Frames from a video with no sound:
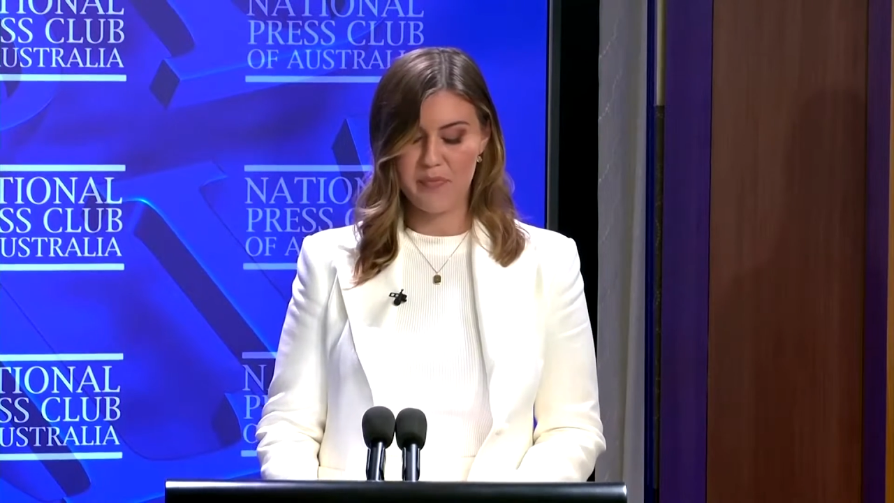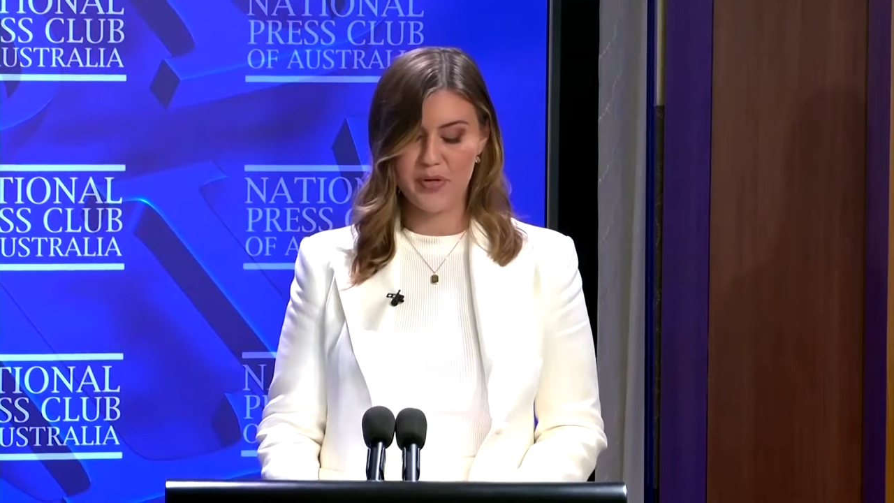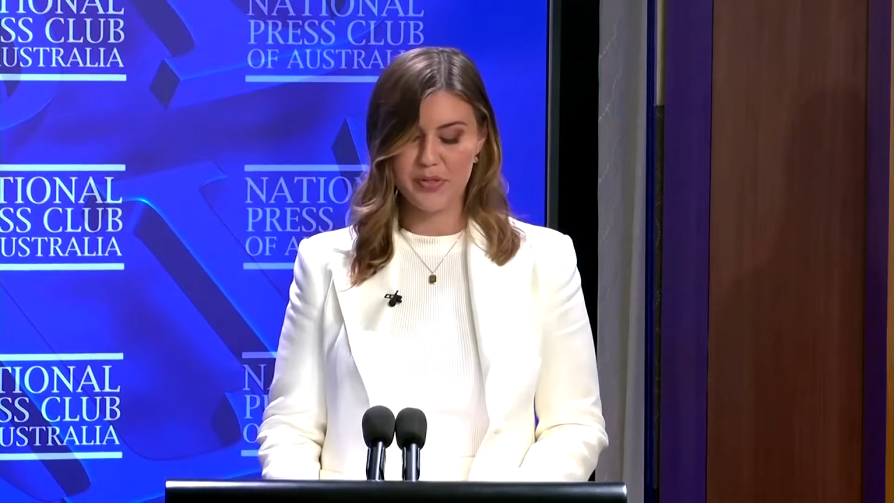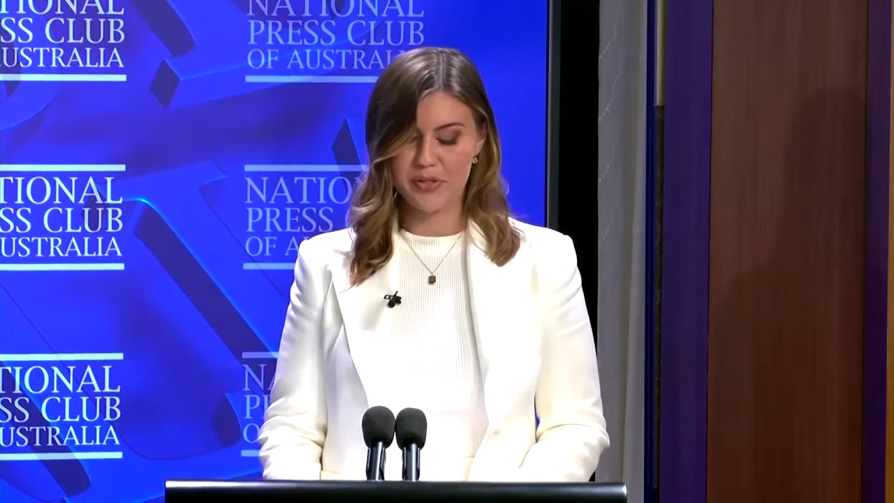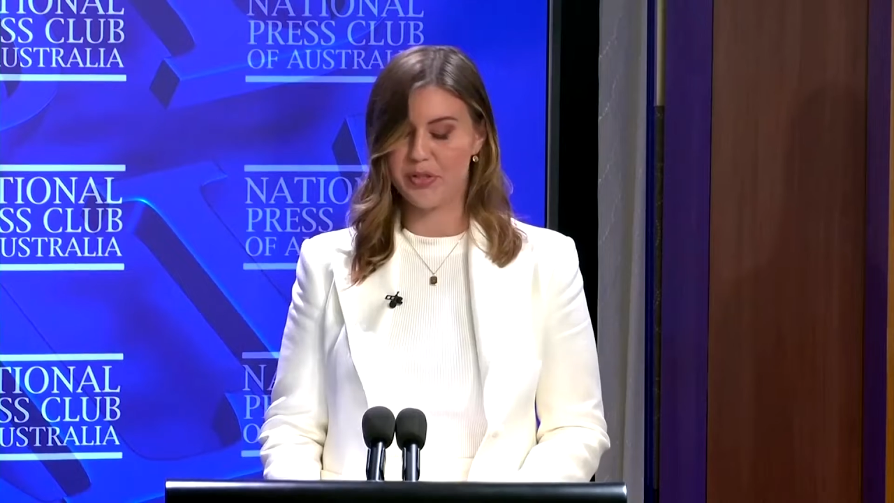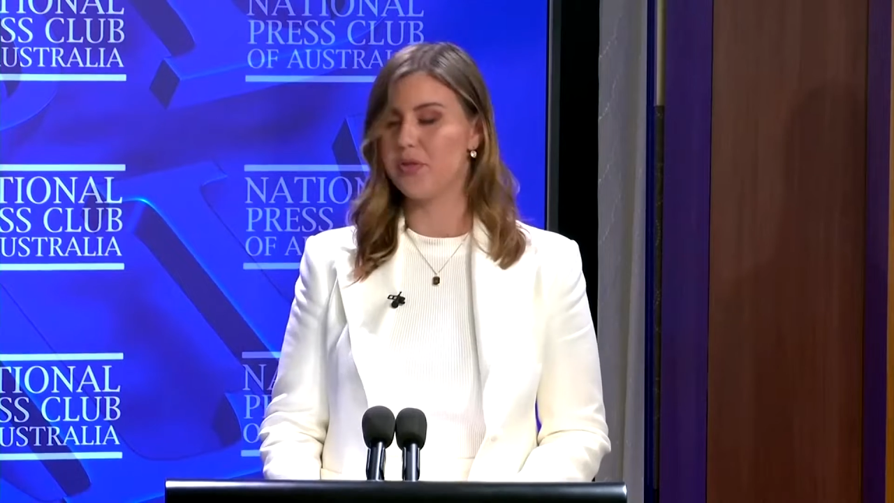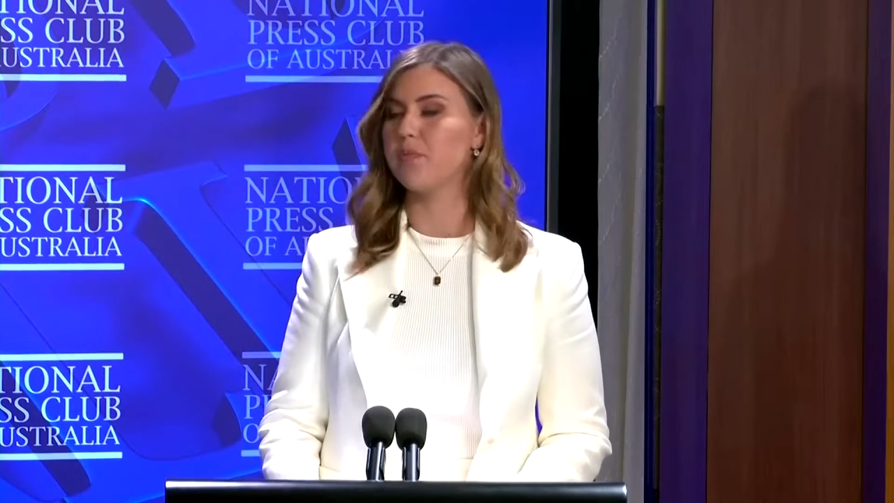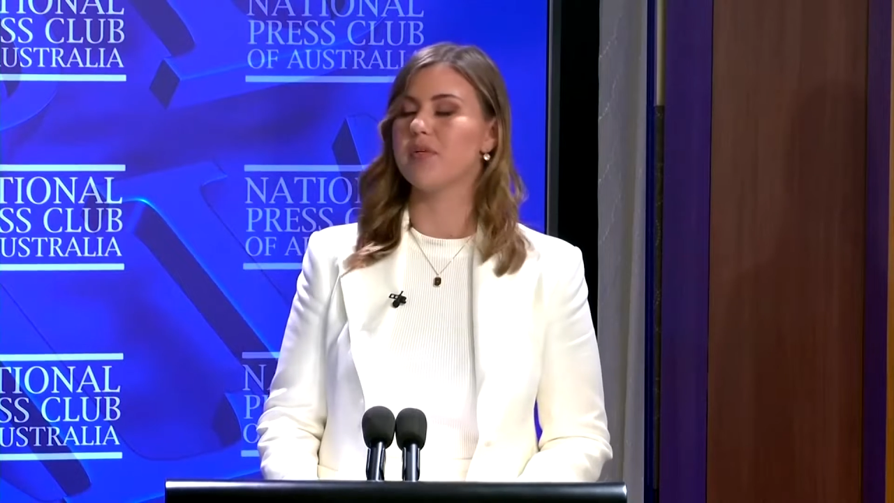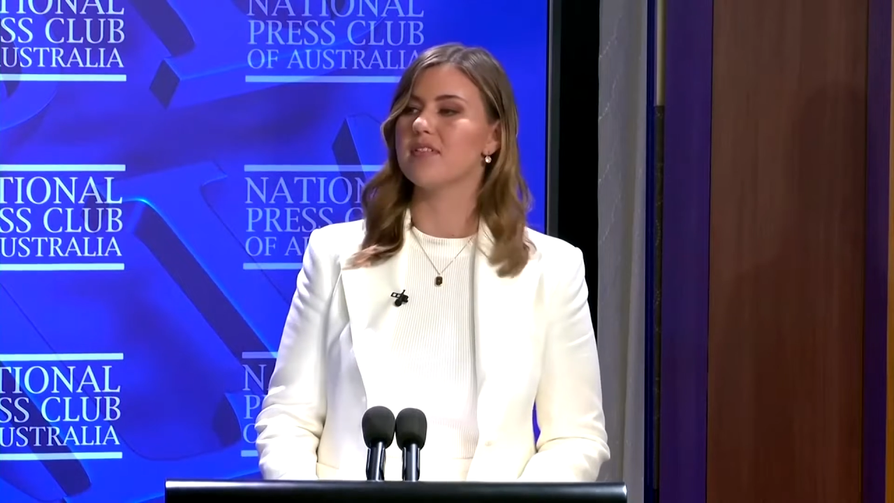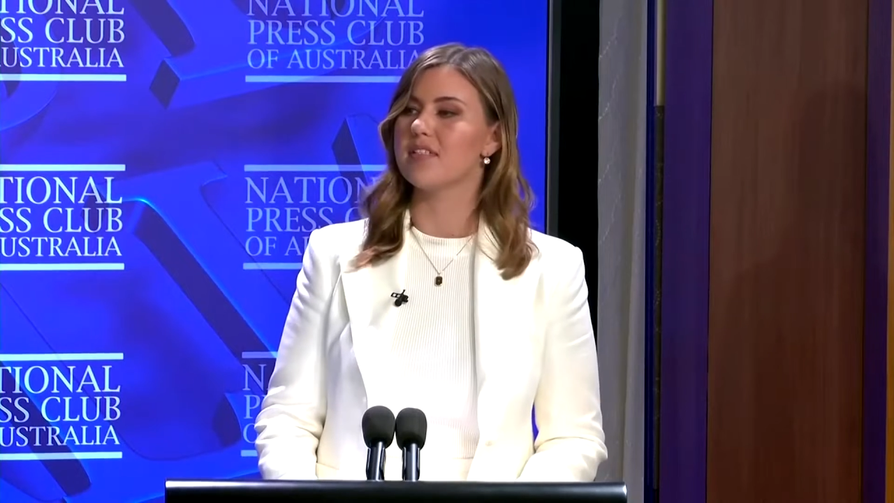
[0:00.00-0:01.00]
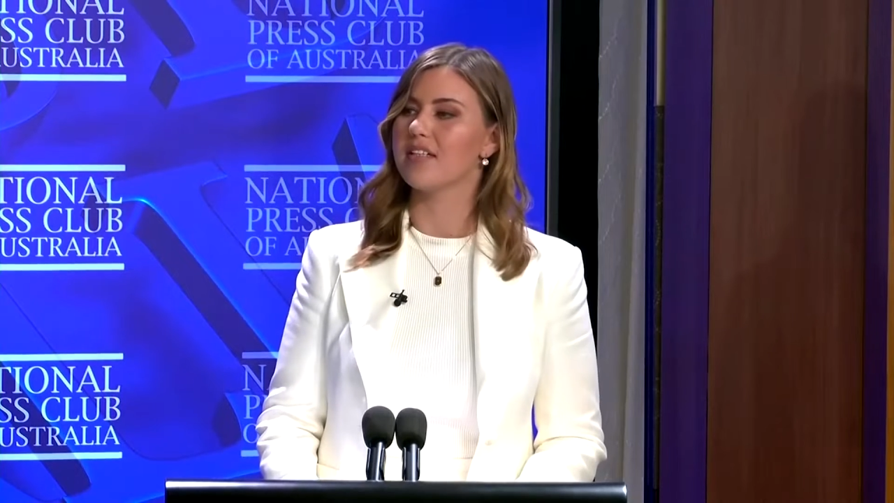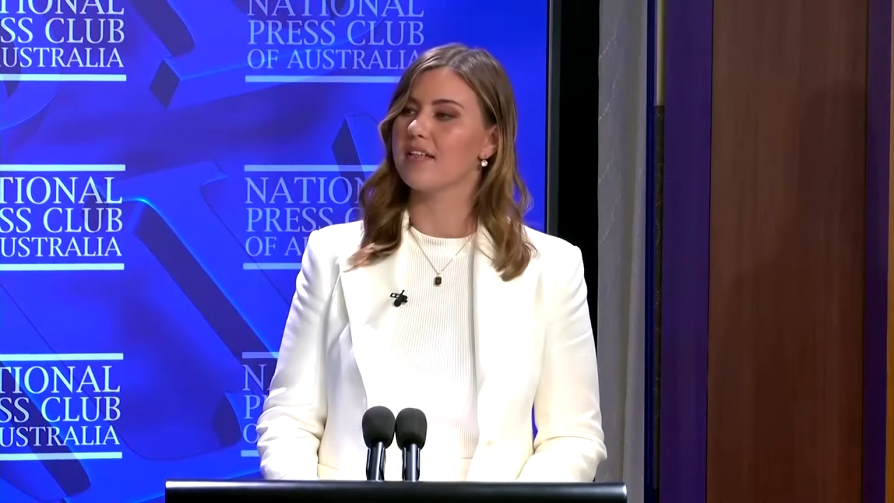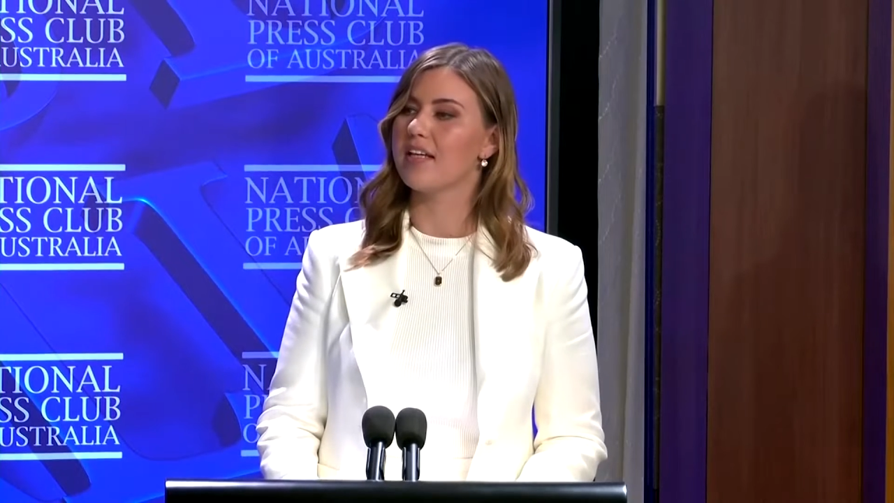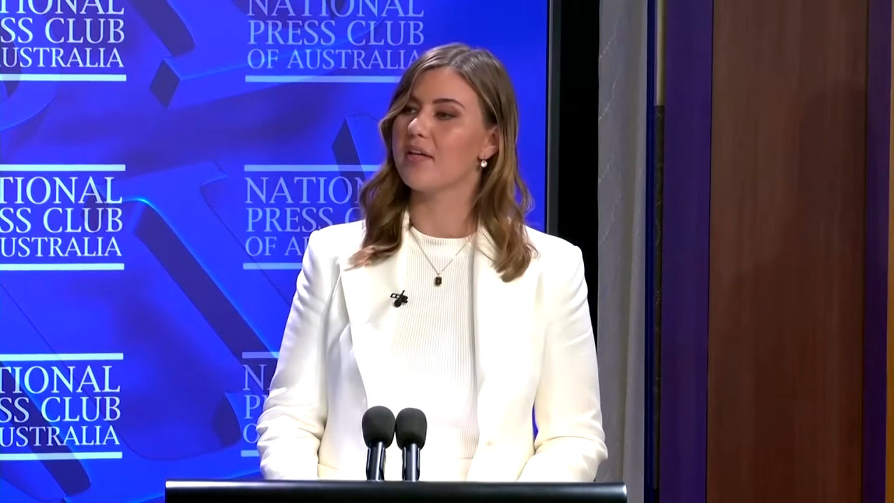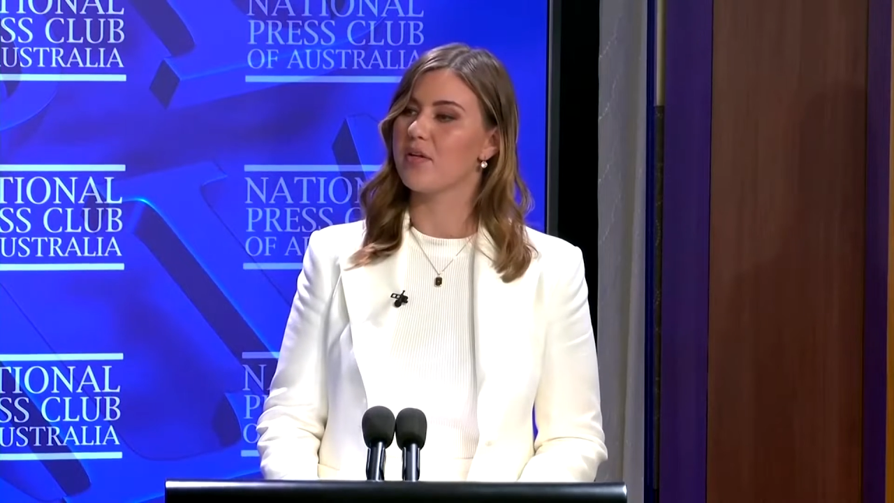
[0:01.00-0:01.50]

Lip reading: and most secure building